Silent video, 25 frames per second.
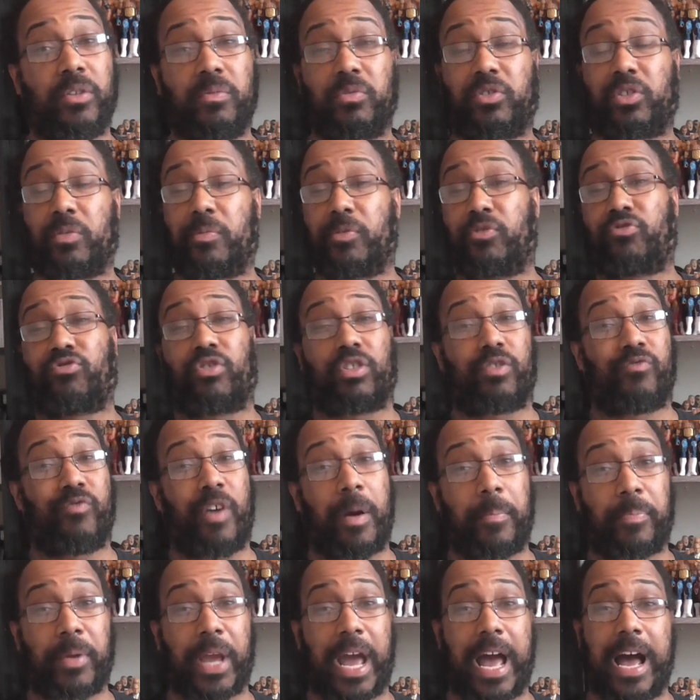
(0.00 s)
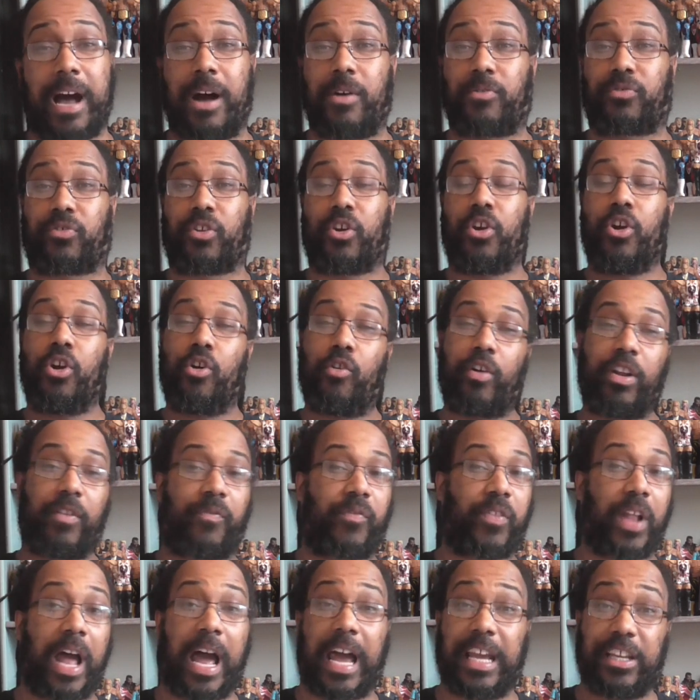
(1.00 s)
If someone trying to rob your house or
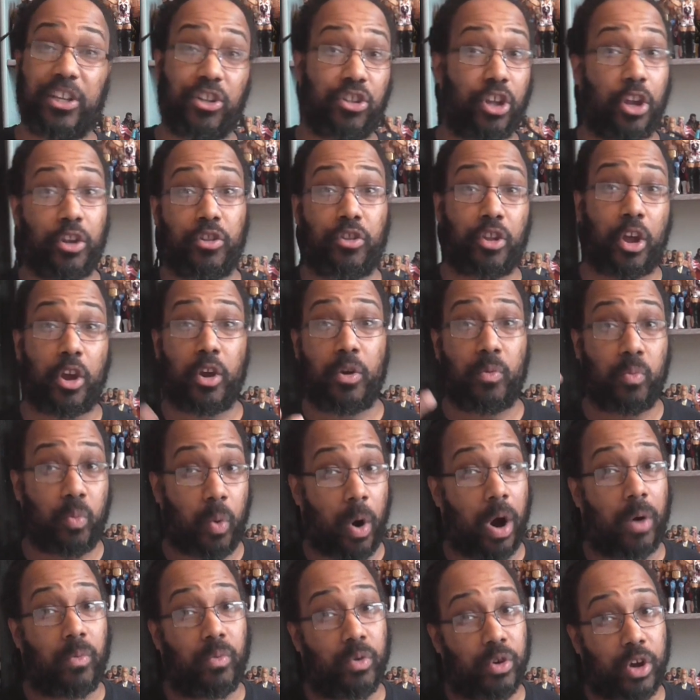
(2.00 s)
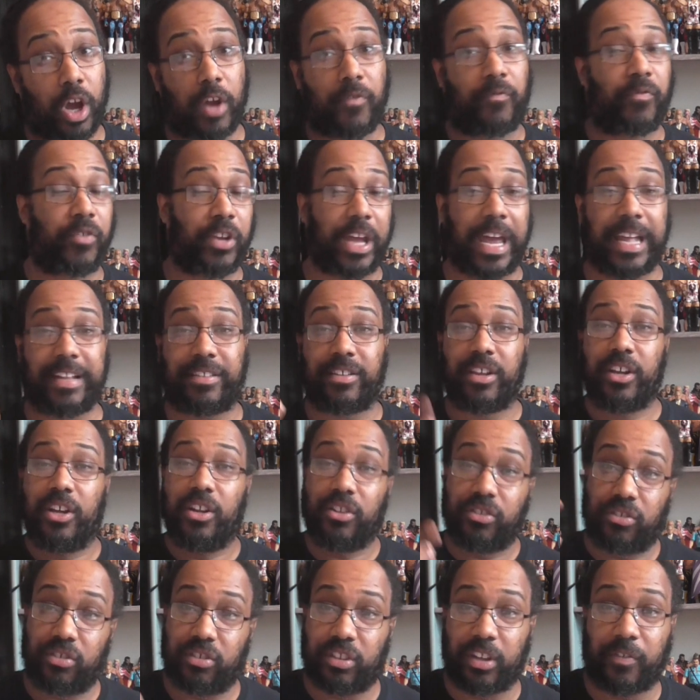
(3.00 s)
anything like that, you don't know what will go through your head
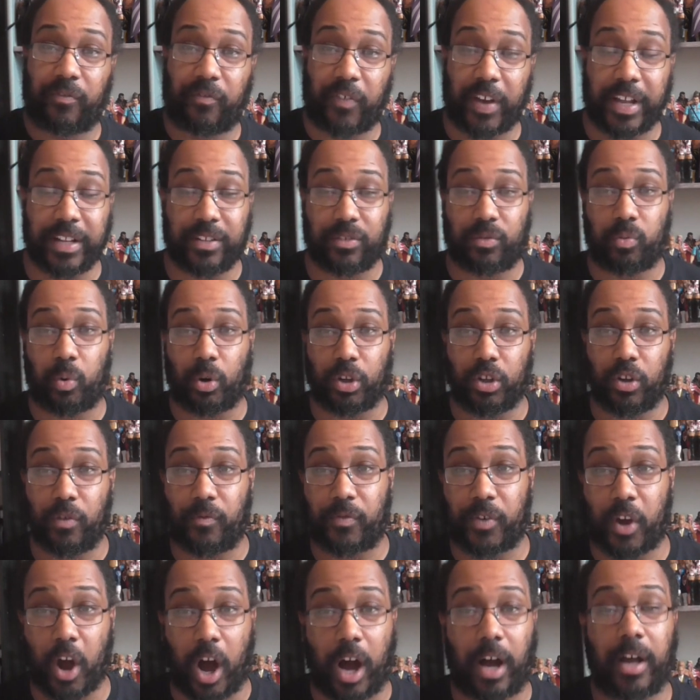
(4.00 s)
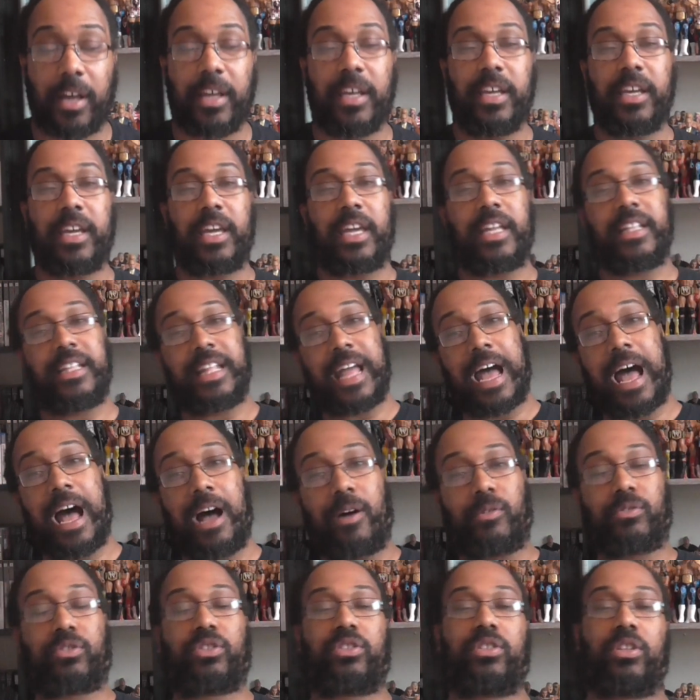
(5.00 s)
to defend what you've got in the
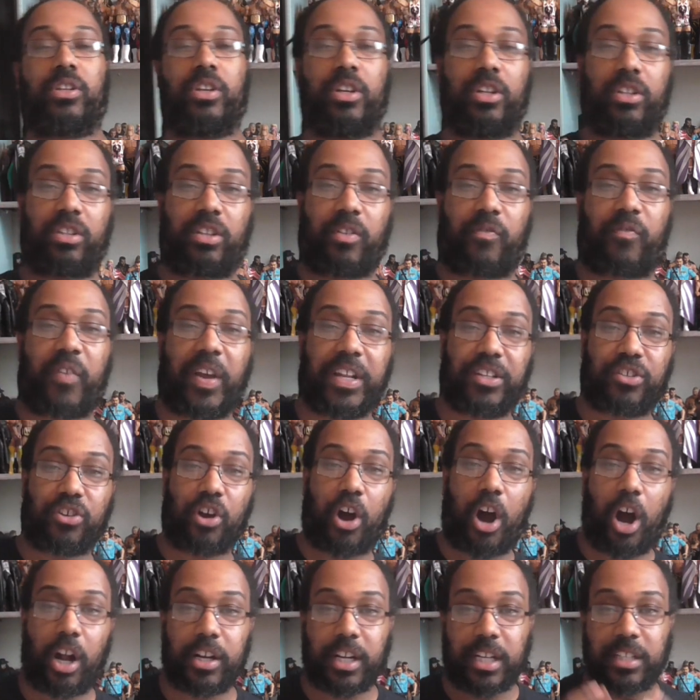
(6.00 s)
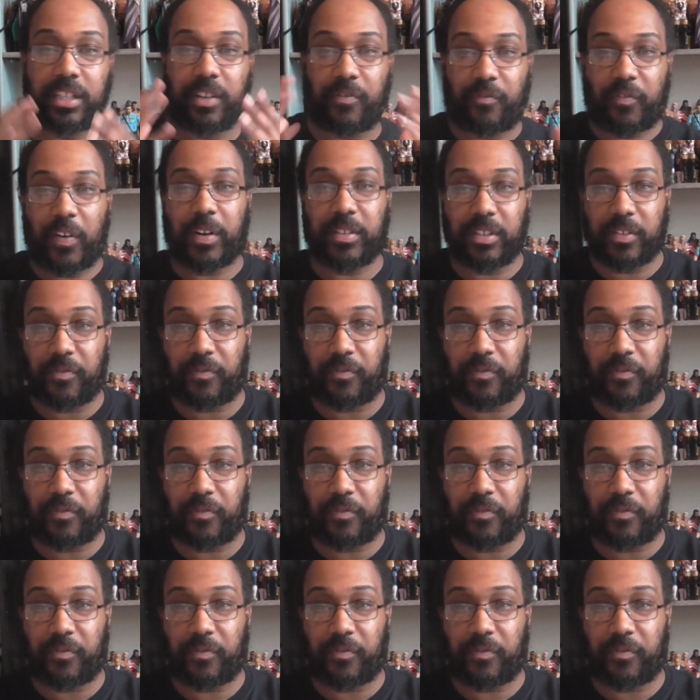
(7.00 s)
house, defend your honor, defend the